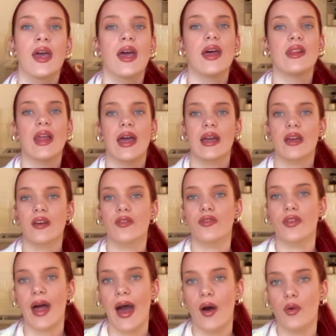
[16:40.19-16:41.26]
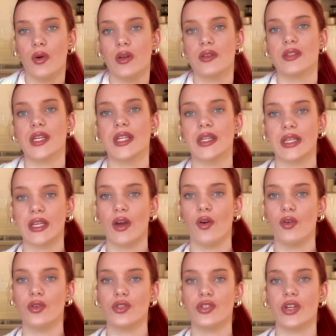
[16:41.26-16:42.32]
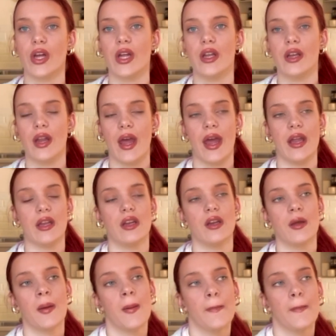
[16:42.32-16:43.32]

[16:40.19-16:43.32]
and like flowers and the ocean and